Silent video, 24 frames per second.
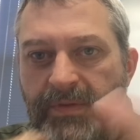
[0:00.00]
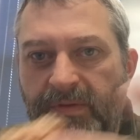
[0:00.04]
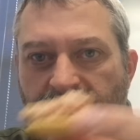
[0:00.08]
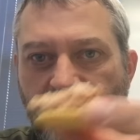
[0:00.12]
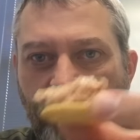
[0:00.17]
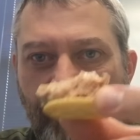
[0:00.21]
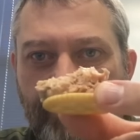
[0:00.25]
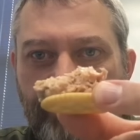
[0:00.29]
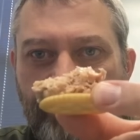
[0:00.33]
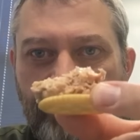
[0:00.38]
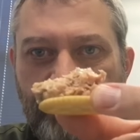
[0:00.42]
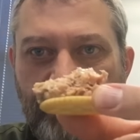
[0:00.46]

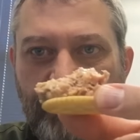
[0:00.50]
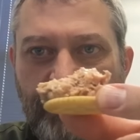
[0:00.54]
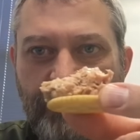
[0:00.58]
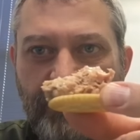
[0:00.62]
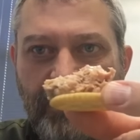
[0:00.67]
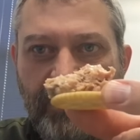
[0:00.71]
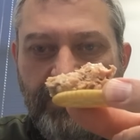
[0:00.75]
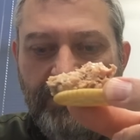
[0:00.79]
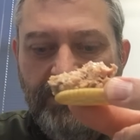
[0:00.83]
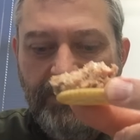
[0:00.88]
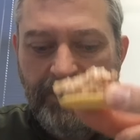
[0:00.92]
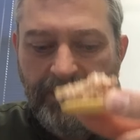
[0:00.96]
slap some
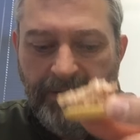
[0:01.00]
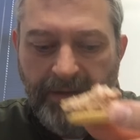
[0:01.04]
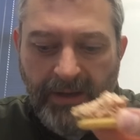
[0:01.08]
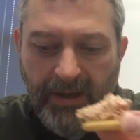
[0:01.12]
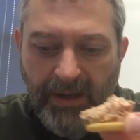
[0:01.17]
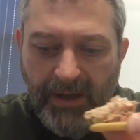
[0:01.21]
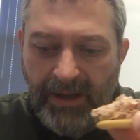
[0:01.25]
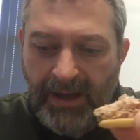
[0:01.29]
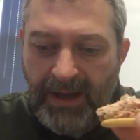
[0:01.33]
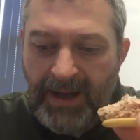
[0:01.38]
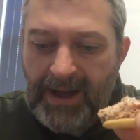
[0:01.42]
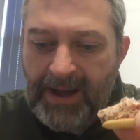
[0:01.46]
tuna on there.
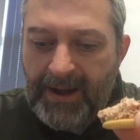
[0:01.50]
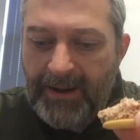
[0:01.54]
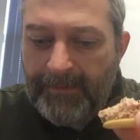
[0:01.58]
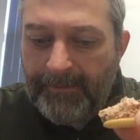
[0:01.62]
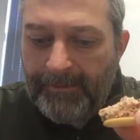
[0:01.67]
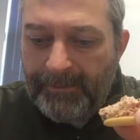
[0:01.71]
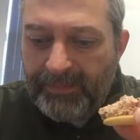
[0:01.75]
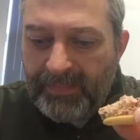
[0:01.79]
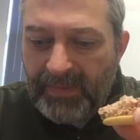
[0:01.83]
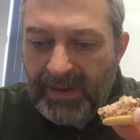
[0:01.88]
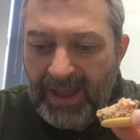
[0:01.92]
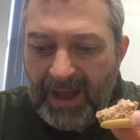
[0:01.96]

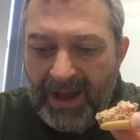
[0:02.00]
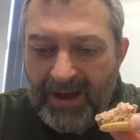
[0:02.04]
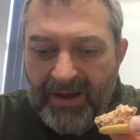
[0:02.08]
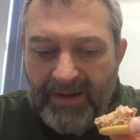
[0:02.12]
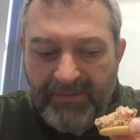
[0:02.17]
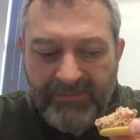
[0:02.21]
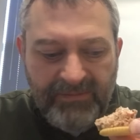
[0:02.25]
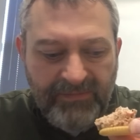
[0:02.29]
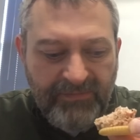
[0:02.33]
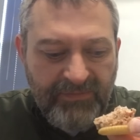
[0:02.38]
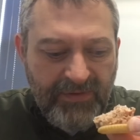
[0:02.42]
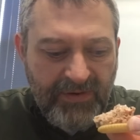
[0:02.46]
I'll
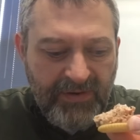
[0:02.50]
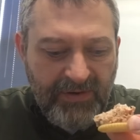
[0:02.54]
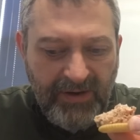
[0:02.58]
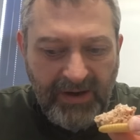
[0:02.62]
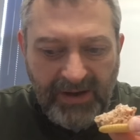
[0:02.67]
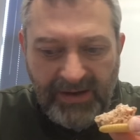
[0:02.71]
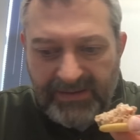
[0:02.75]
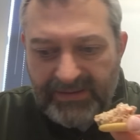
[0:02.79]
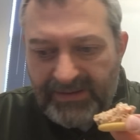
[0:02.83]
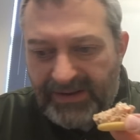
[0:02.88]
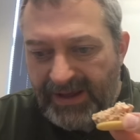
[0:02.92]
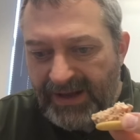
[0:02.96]
have to figure
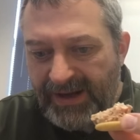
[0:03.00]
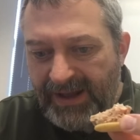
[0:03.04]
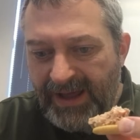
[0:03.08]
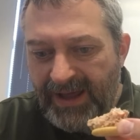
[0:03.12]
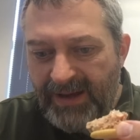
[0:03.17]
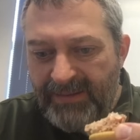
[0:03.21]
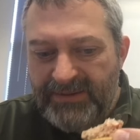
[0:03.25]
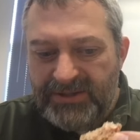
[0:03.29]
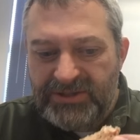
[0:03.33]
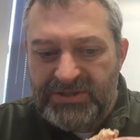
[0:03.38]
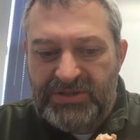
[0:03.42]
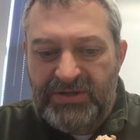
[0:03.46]
out kind of
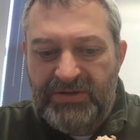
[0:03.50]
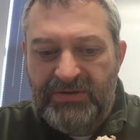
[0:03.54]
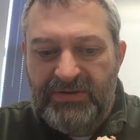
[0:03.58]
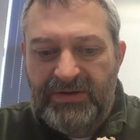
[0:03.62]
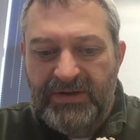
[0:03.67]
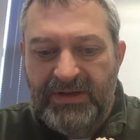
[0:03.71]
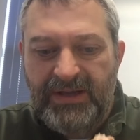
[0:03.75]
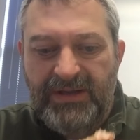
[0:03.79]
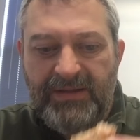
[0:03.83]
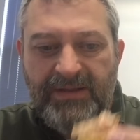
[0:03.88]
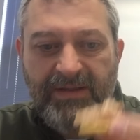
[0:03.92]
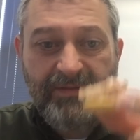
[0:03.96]
how much tuna
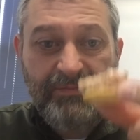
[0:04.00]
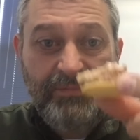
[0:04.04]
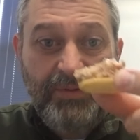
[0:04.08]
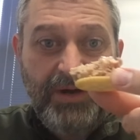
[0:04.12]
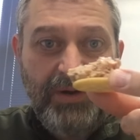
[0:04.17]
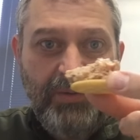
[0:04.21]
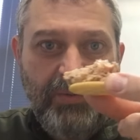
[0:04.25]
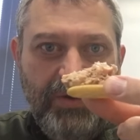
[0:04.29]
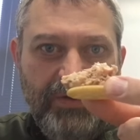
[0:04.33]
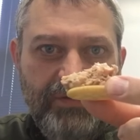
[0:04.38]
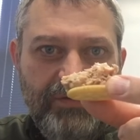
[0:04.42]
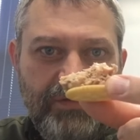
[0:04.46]
to get. That's
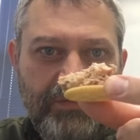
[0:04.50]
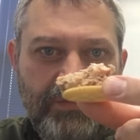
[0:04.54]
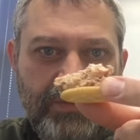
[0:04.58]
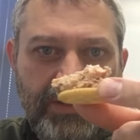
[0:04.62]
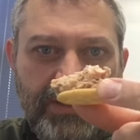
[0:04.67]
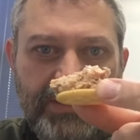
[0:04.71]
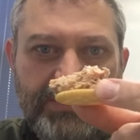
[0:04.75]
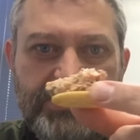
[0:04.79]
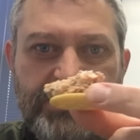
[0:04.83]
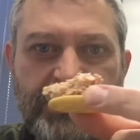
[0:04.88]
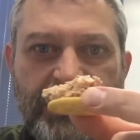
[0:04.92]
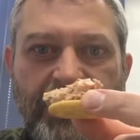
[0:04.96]
probably way too
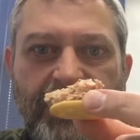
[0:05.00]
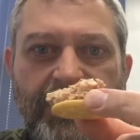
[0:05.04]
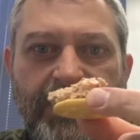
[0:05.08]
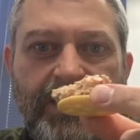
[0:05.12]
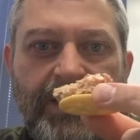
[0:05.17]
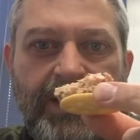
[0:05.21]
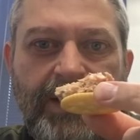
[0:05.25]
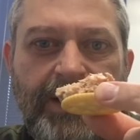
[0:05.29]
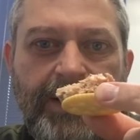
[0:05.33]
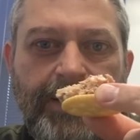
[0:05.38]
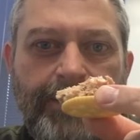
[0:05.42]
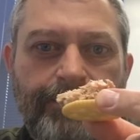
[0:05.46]
much
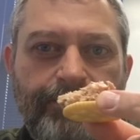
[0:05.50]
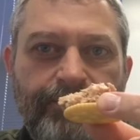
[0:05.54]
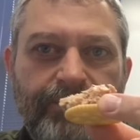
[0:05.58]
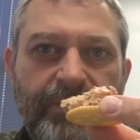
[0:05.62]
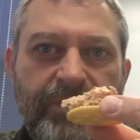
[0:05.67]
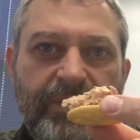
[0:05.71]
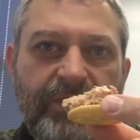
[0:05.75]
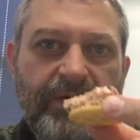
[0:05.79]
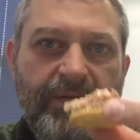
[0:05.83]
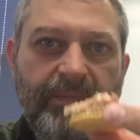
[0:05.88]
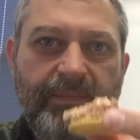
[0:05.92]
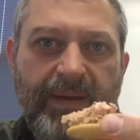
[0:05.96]

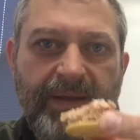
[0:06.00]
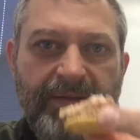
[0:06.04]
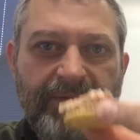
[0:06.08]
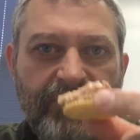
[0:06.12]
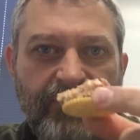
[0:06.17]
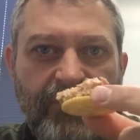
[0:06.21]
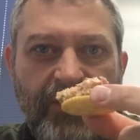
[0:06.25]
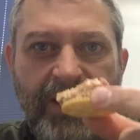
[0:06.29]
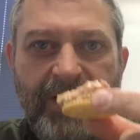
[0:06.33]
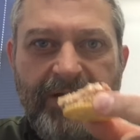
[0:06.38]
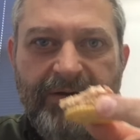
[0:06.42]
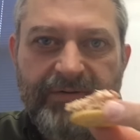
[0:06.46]
to make the
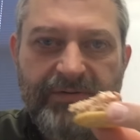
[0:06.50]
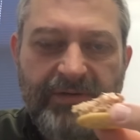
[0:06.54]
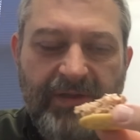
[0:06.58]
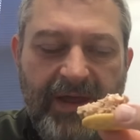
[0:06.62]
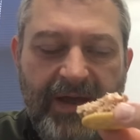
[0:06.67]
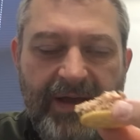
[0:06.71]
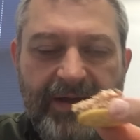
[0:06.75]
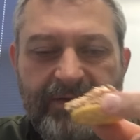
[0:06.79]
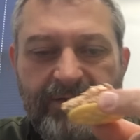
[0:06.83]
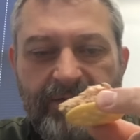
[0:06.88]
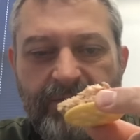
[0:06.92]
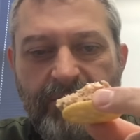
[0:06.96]
crackers
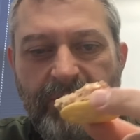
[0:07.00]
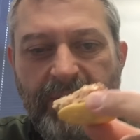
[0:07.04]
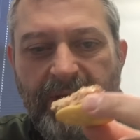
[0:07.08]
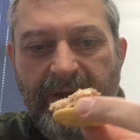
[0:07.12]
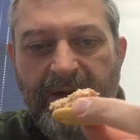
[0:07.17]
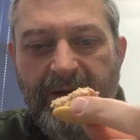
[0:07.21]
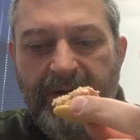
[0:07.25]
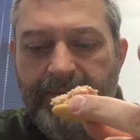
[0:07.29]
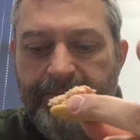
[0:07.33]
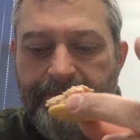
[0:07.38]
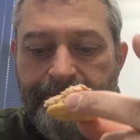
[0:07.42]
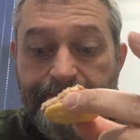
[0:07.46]
last, but
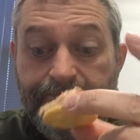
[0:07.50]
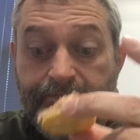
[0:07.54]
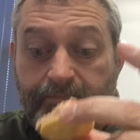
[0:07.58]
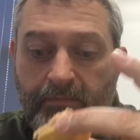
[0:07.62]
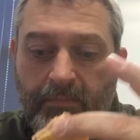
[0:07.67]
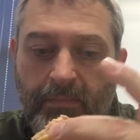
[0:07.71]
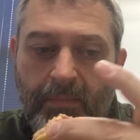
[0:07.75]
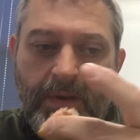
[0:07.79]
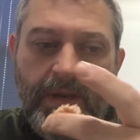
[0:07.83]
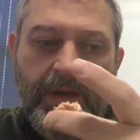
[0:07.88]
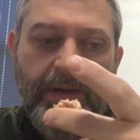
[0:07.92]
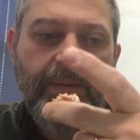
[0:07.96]

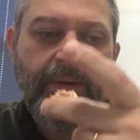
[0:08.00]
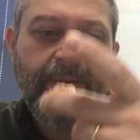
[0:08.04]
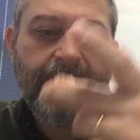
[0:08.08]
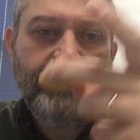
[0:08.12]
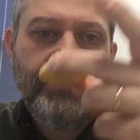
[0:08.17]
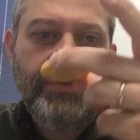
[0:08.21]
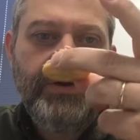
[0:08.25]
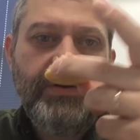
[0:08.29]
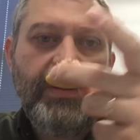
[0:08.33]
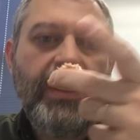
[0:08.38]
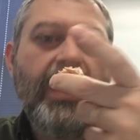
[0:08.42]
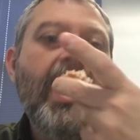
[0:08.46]
anyway,
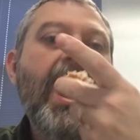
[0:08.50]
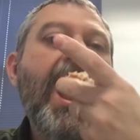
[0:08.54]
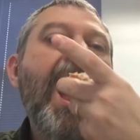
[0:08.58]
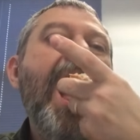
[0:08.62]
here you go.